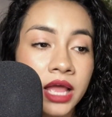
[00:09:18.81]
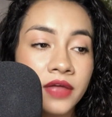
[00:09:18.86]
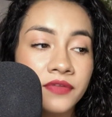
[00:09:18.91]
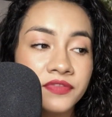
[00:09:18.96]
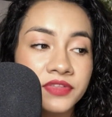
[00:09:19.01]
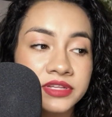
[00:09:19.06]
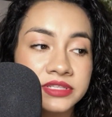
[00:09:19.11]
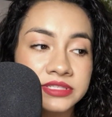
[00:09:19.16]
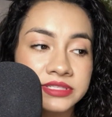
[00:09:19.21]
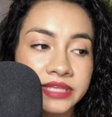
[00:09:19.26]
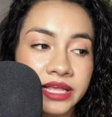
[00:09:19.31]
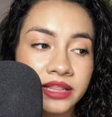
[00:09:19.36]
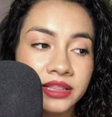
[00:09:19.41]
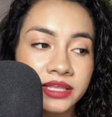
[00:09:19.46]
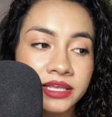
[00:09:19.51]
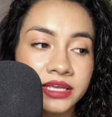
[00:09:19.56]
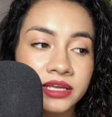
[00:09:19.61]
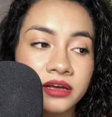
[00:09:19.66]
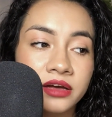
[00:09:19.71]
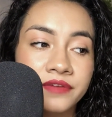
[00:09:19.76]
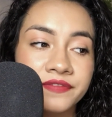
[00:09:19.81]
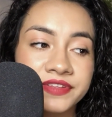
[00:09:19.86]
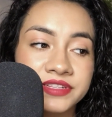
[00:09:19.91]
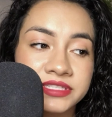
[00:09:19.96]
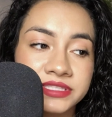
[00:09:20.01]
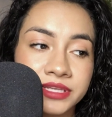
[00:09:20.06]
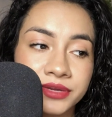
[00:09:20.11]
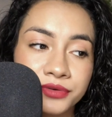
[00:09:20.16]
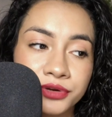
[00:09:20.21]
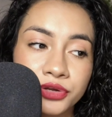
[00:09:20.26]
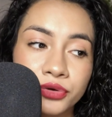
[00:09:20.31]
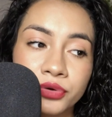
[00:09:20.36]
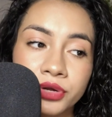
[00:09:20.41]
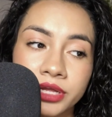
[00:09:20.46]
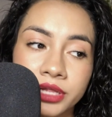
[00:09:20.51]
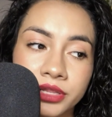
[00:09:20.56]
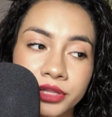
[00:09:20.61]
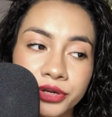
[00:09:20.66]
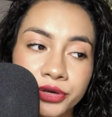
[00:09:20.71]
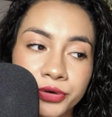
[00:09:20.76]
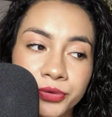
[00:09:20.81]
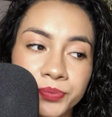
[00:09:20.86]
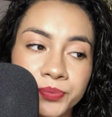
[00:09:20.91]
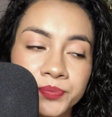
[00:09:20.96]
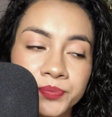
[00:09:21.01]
The Selling of a Serial Killer,